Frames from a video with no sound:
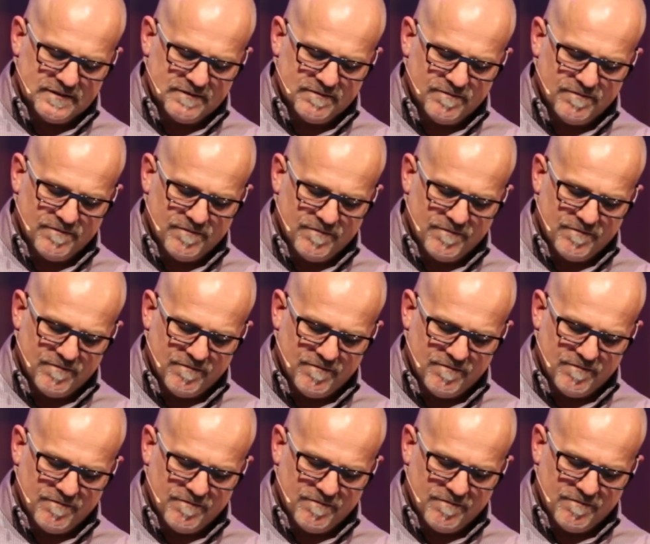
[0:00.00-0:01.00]

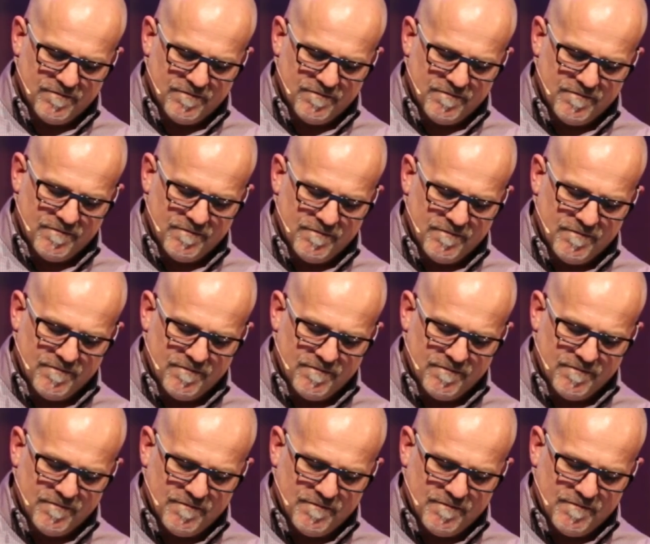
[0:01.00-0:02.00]

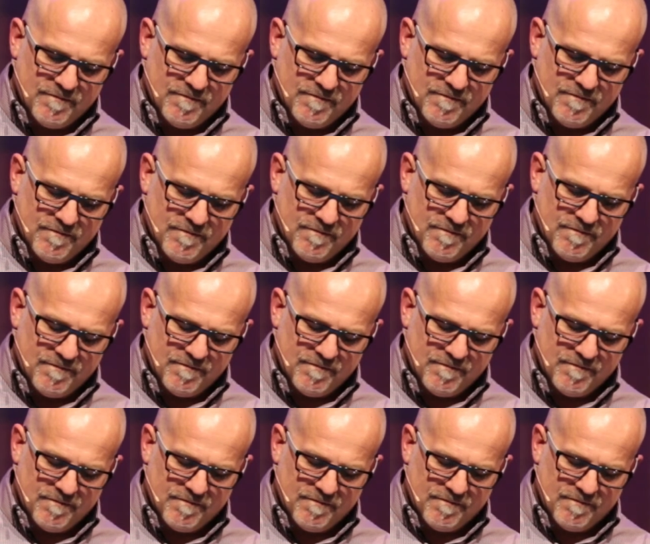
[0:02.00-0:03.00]

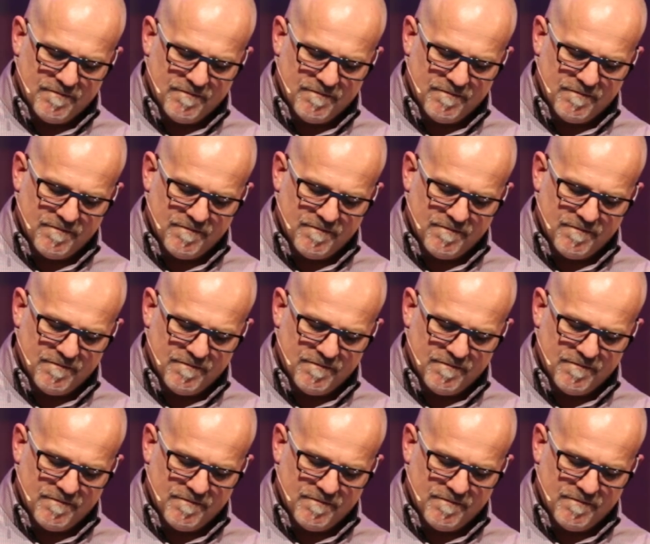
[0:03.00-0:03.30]
(silence)